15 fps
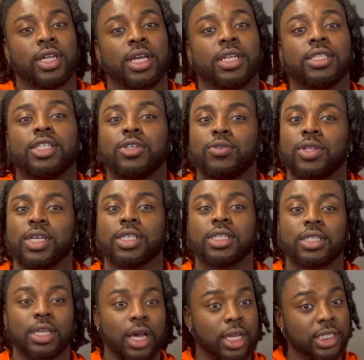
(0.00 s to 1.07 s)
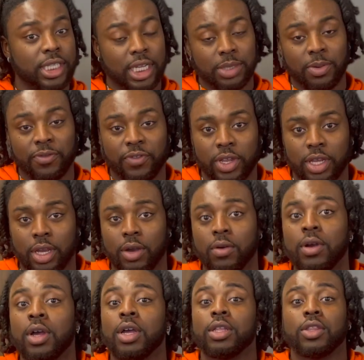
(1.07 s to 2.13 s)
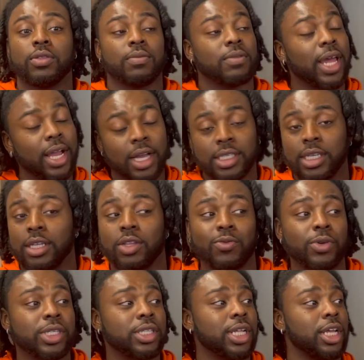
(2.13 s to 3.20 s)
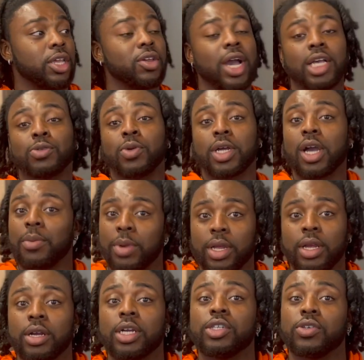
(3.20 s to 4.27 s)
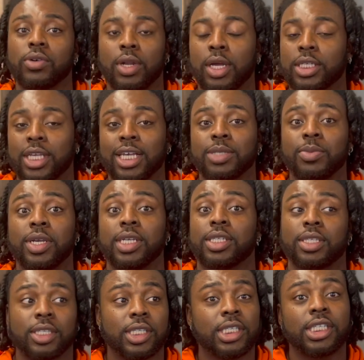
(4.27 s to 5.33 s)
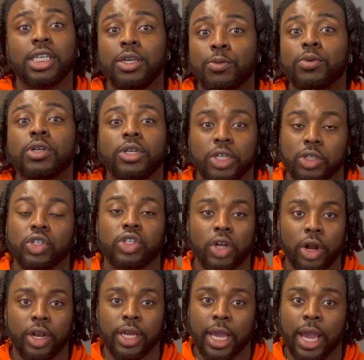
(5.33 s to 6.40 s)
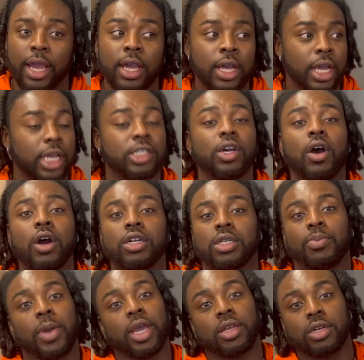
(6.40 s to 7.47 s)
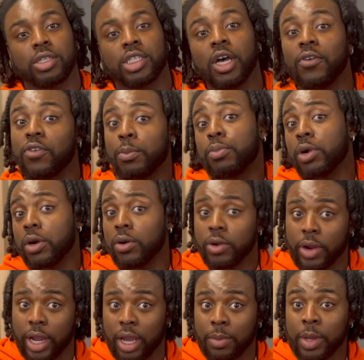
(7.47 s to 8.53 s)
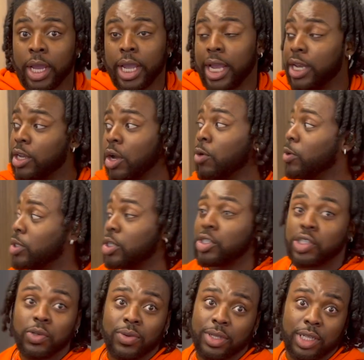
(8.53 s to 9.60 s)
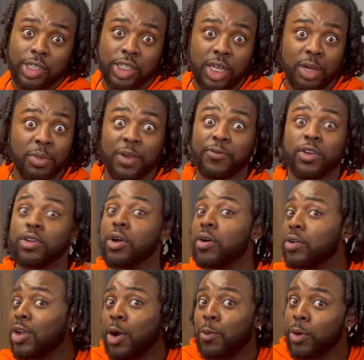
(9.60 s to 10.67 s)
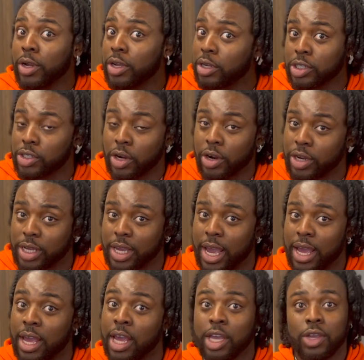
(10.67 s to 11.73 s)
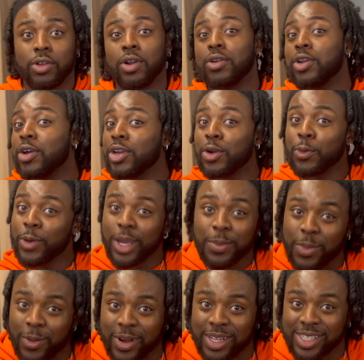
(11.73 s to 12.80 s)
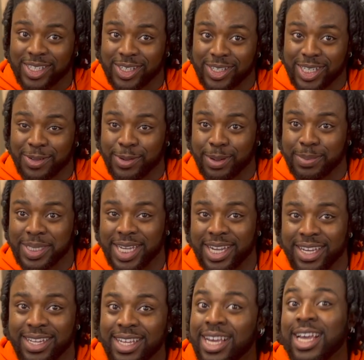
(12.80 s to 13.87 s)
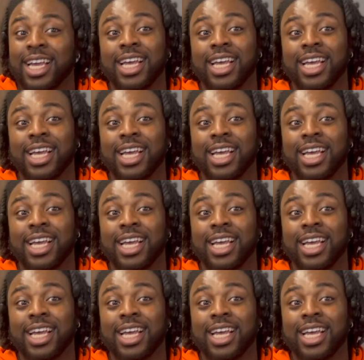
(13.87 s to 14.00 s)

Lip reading: in to this assessment video. Like I said, the reason that you guys want to come in here and do an assessment is to see where you're starting at. It's hard to make yourself a program and know what to do in the gym if you don't know where you're starting at. You don't know your weak points. You see what I'm saying?